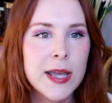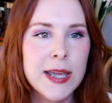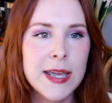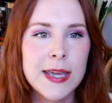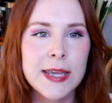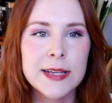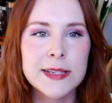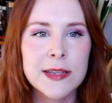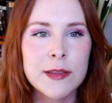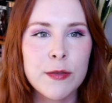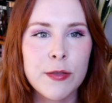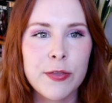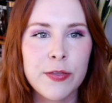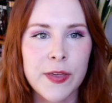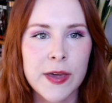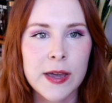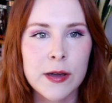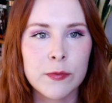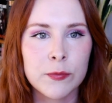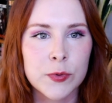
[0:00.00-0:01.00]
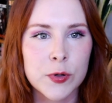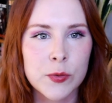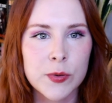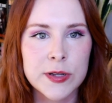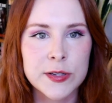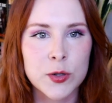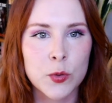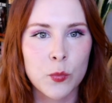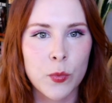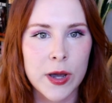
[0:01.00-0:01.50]
He doesn't think Rune
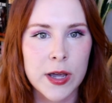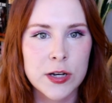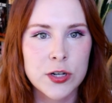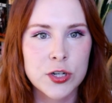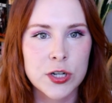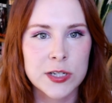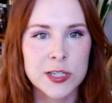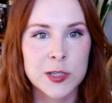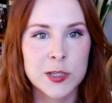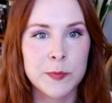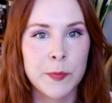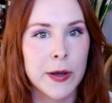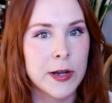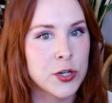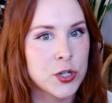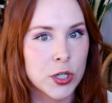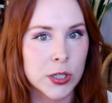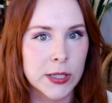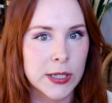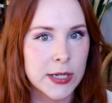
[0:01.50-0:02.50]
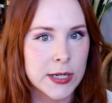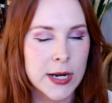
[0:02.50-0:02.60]
is a witch, especially